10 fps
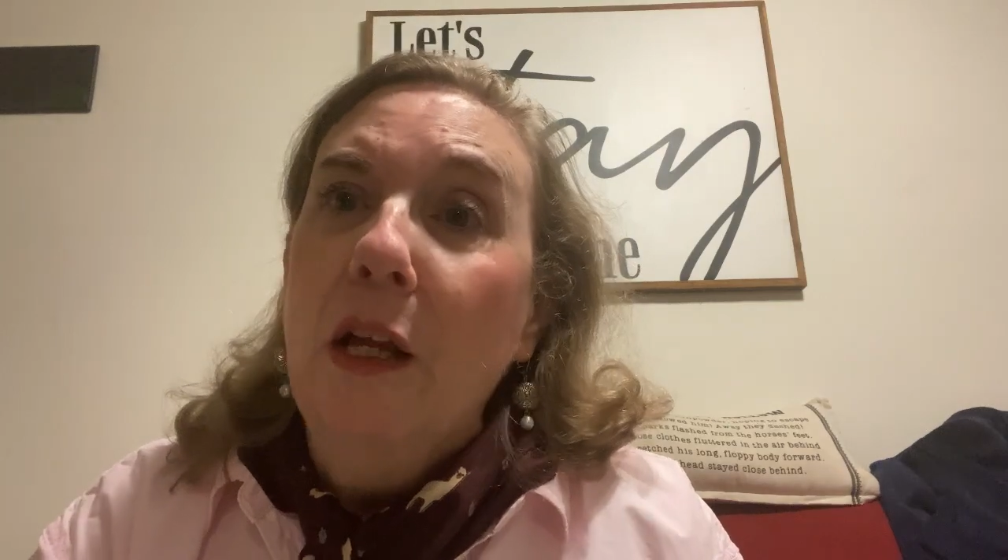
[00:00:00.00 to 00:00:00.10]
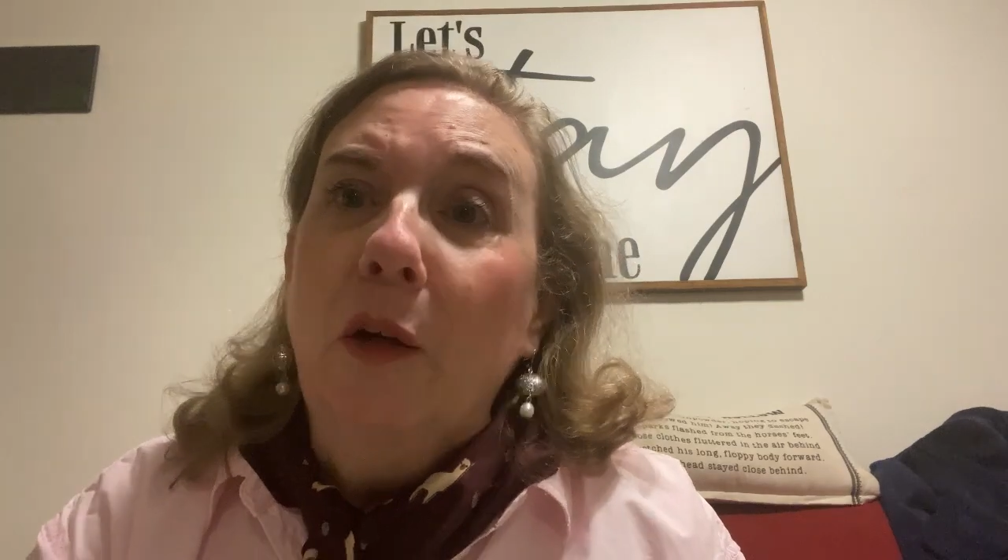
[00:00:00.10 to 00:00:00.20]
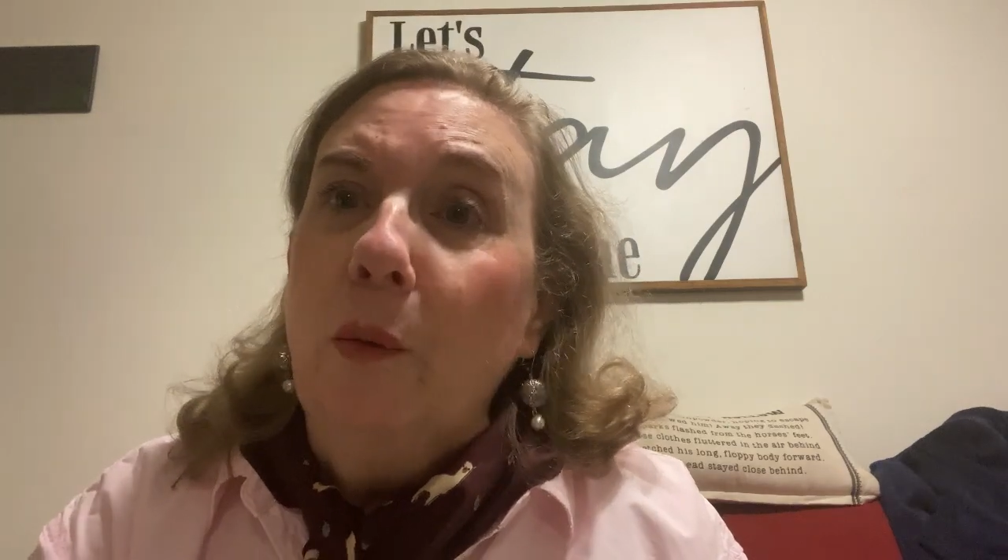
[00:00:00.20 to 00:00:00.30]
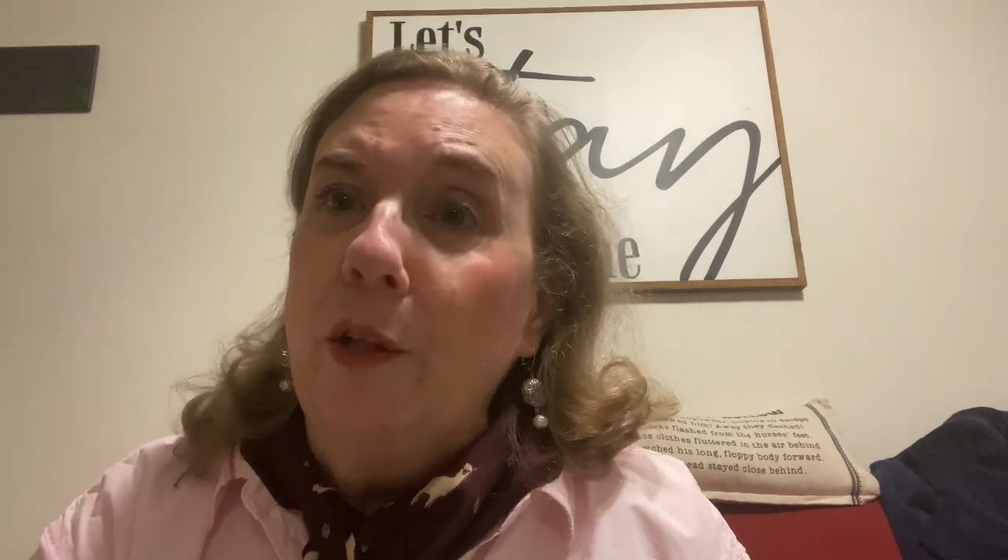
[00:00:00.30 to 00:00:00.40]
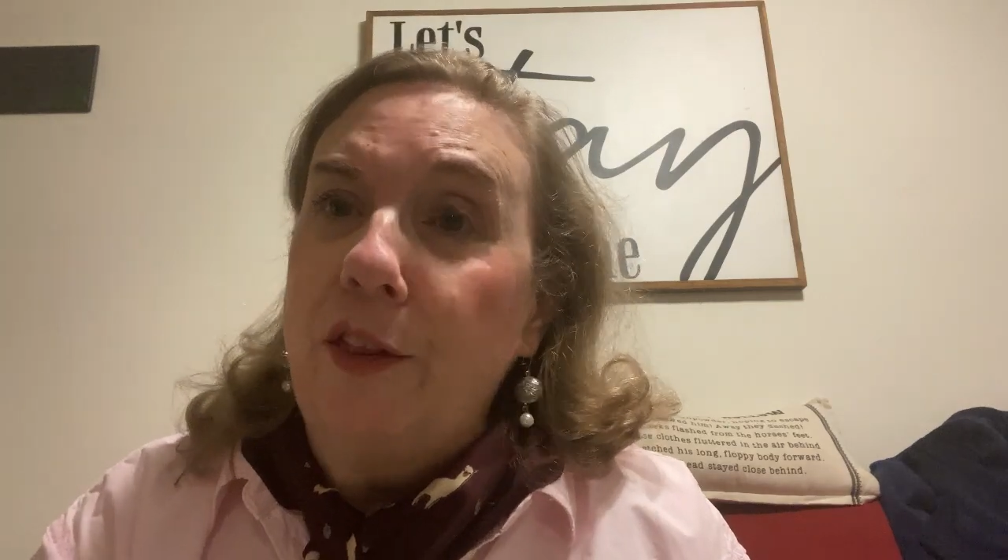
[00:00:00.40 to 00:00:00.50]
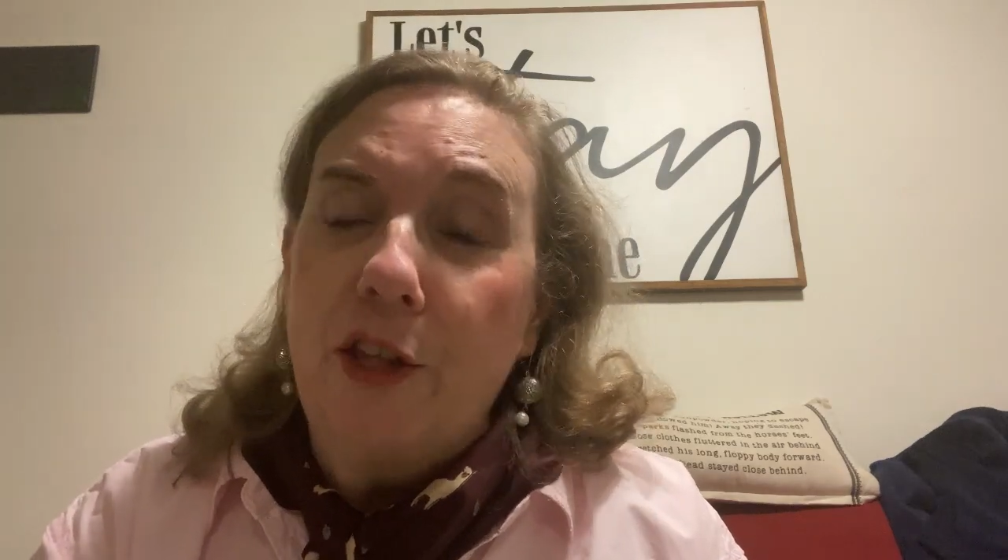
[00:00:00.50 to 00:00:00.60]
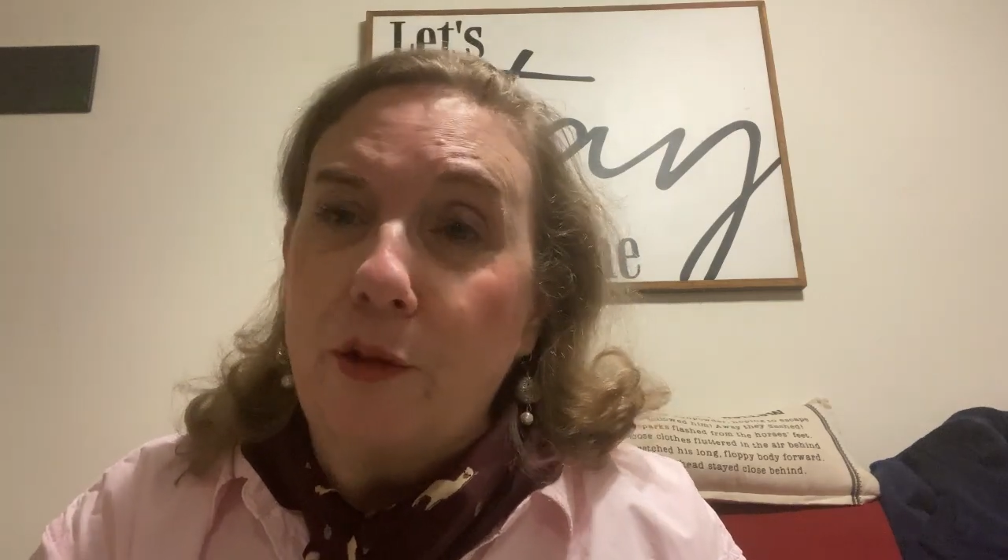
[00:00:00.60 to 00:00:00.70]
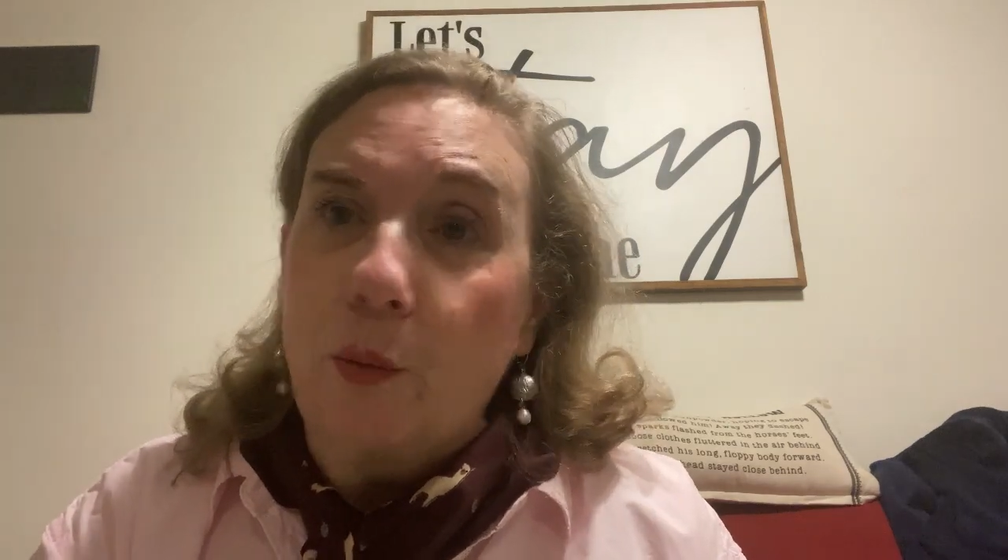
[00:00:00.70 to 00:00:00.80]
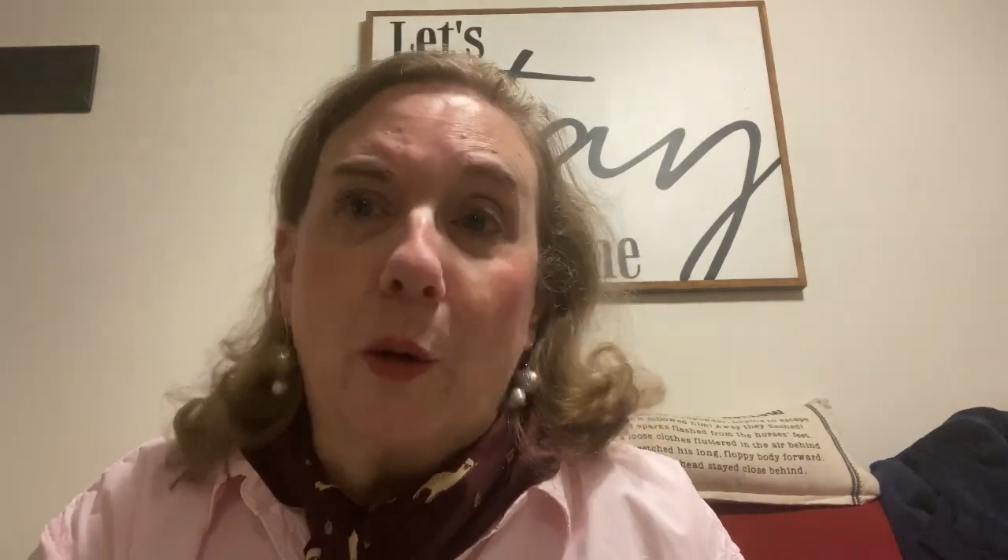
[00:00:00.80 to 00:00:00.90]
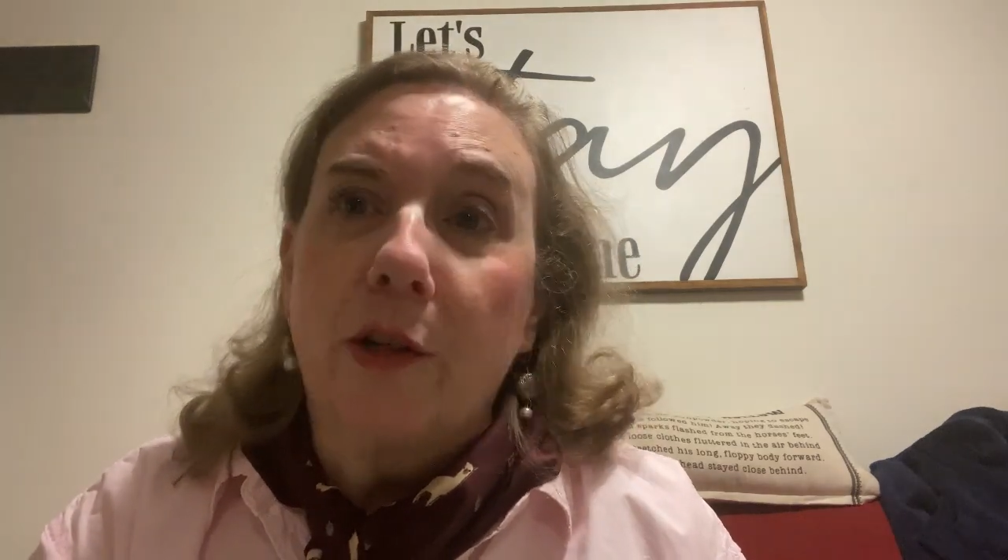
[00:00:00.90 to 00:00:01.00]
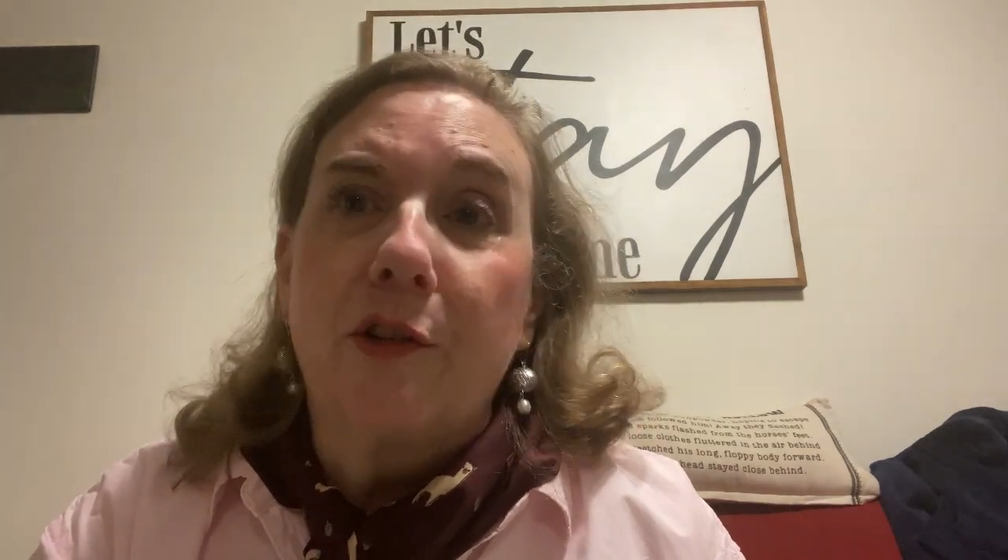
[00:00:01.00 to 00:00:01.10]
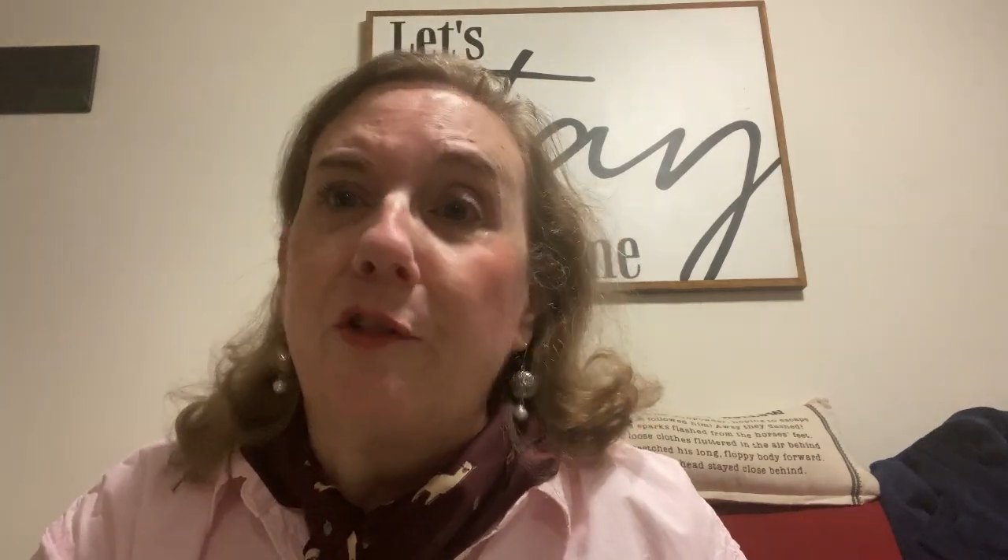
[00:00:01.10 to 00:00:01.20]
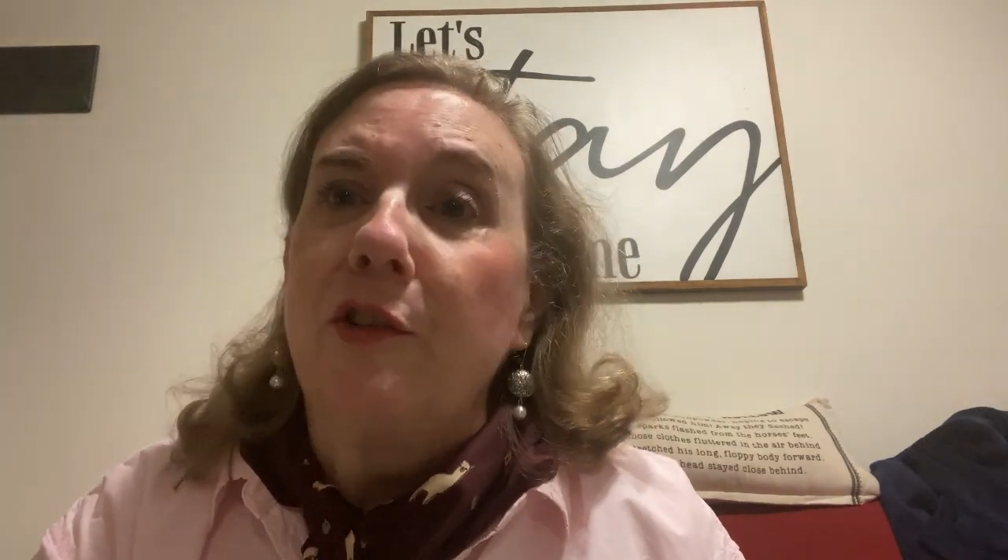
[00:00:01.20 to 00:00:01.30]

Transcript: with this wonderful